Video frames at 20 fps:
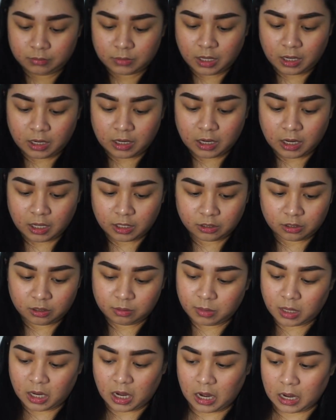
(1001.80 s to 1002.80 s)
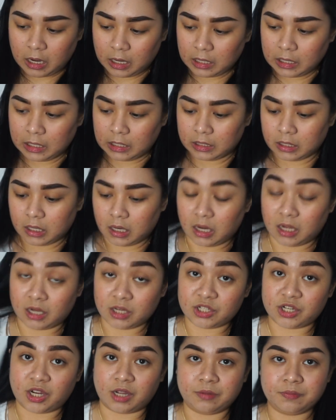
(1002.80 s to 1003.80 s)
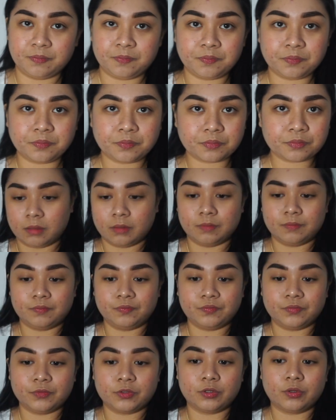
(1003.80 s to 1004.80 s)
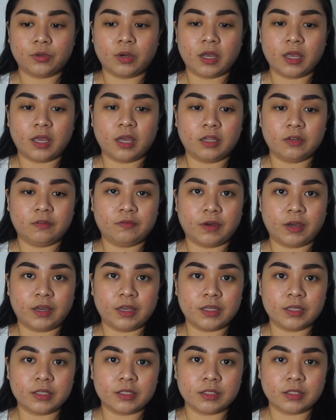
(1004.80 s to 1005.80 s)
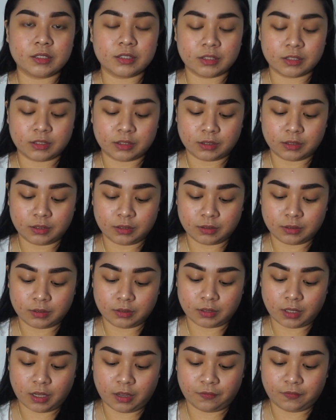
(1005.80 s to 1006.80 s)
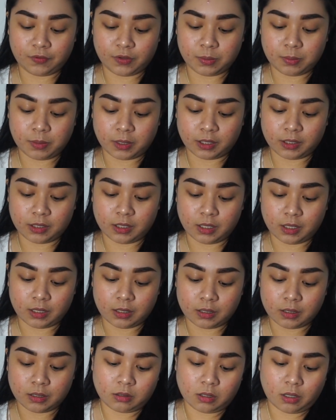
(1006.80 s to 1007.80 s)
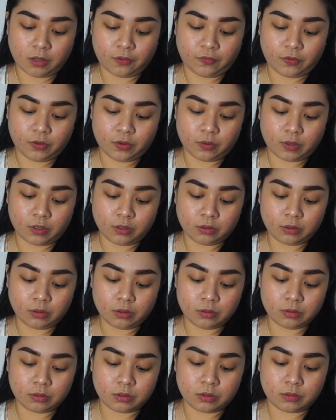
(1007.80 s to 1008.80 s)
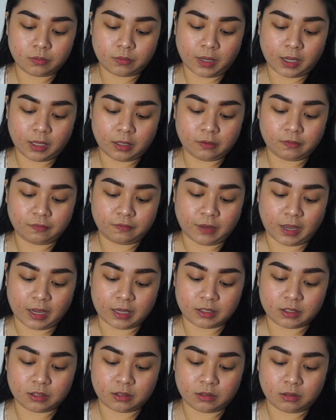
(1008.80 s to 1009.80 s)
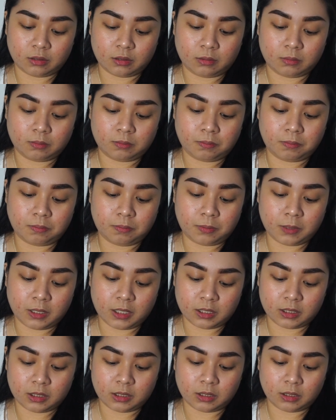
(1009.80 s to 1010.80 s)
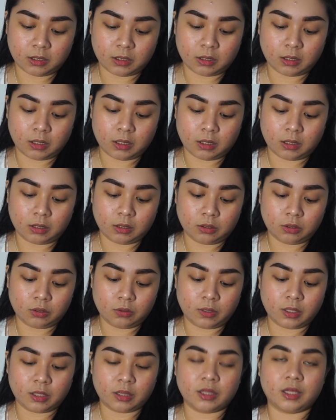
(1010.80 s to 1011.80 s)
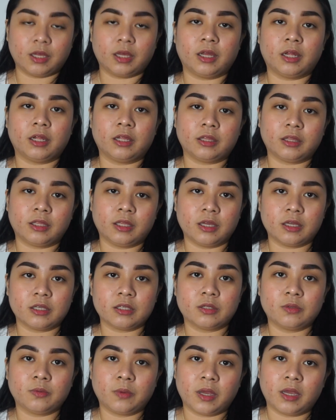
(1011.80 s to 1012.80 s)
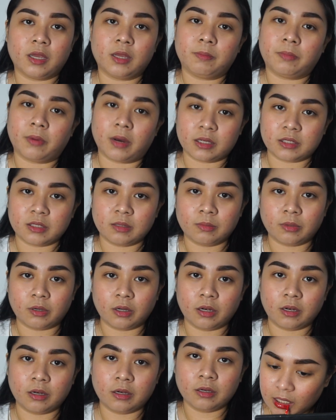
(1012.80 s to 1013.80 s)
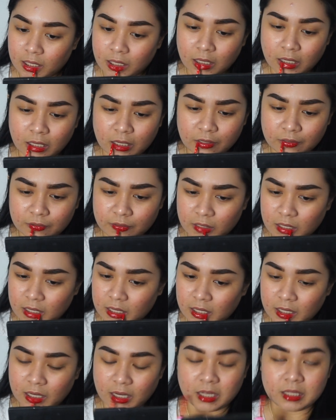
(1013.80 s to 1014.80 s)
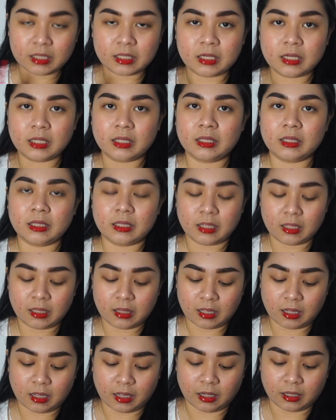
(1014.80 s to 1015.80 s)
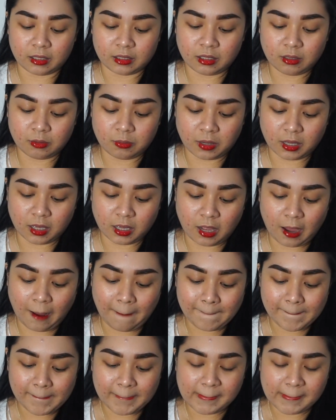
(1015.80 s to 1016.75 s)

And later, malalaglag na lang siya. So, I advise everybody, if you want to lose weight fast, please, do it the healthiest way possible. I feel like I did it in a healthy way.